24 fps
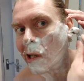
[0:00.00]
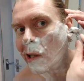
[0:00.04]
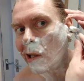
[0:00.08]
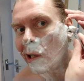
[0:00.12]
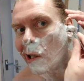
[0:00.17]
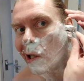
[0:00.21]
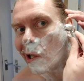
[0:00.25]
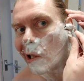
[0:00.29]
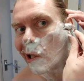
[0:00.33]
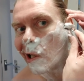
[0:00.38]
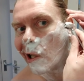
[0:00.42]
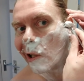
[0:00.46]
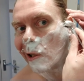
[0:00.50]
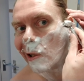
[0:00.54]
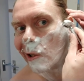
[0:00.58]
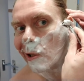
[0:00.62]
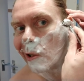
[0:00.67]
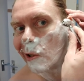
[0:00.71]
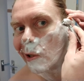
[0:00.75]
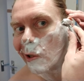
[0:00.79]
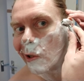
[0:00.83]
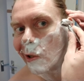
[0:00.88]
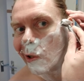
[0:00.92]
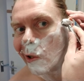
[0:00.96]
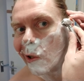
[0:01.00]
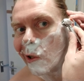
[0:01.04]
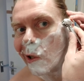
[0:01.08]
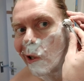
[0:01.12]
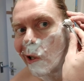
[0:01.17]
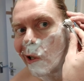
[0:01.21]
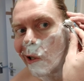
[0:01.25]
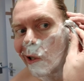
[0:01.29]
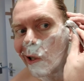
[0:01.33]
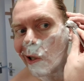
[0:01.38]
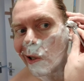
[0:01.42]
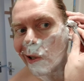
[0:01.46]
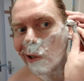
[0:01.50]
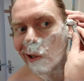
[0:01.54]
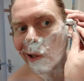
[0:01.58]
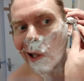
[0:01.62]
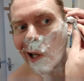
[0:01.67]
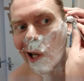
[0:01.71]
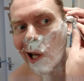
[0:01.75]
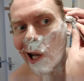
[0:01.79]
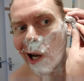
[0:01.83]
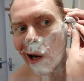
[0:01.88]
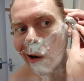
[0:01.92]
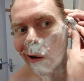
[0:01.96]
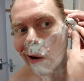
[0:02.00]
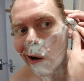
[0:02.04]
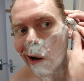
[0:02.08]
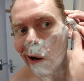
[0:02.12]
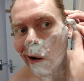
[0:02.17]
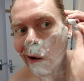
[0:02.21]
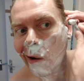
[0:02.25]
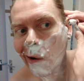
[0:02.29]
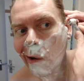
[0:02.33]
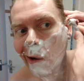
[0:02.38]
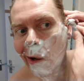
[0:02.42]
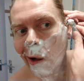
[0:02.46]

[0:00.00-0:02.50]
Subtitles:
like that's it's an era